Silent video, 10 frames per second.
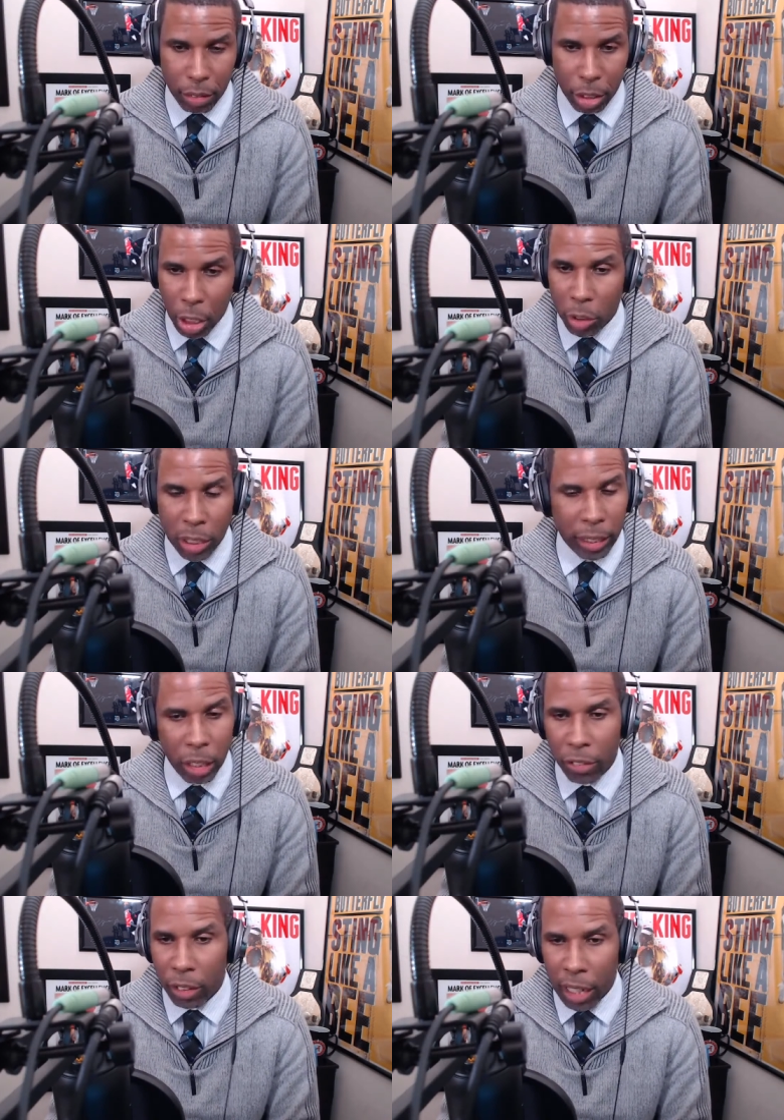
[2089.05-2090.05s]
Don't take
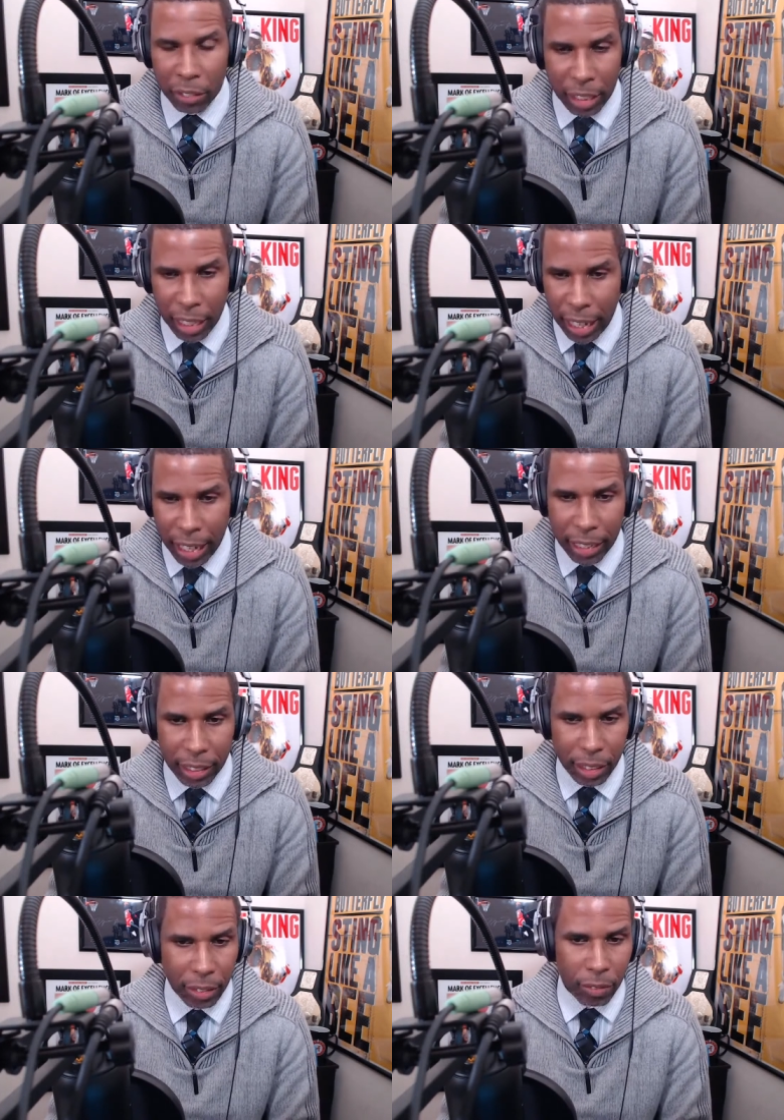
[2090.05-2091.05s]
your foot off the
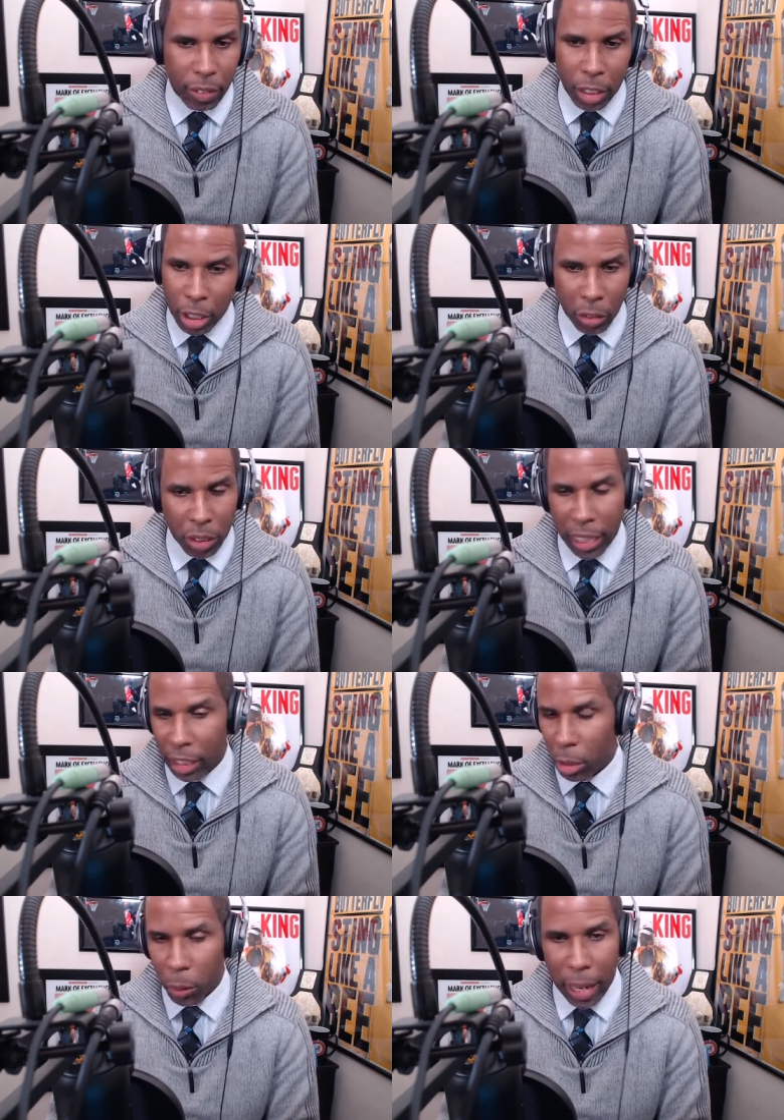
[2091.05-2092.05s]
gas. Don't take
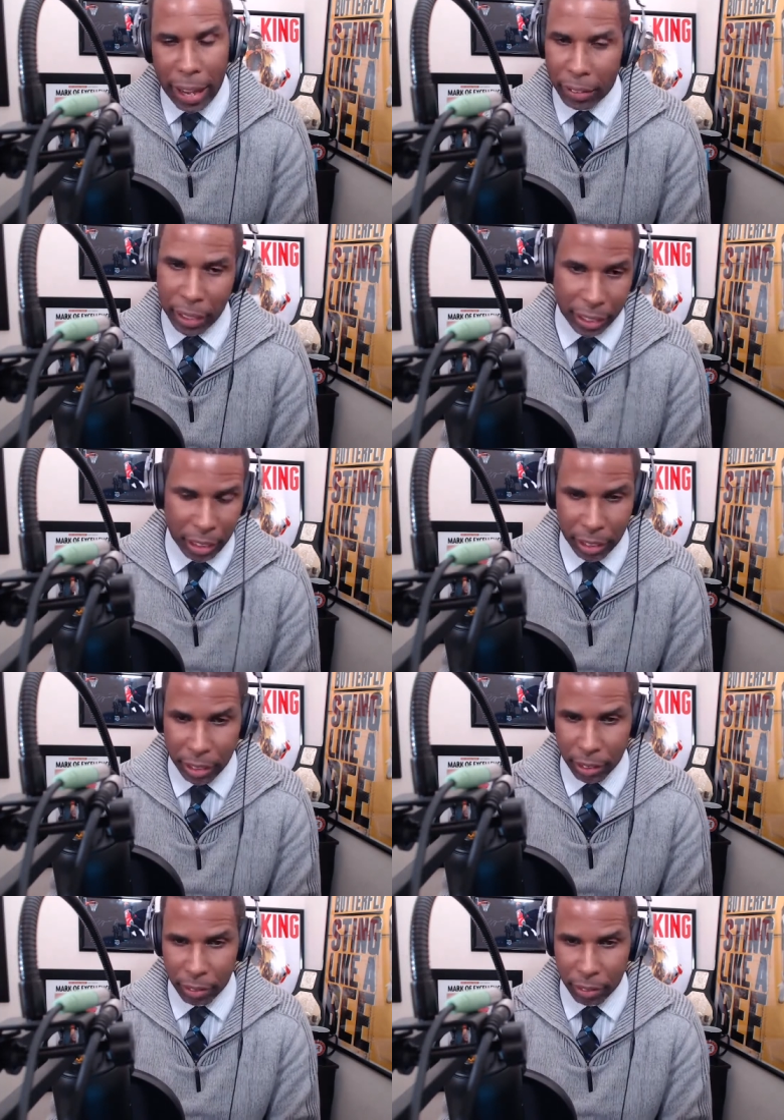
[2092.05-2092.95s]
Tua out next year.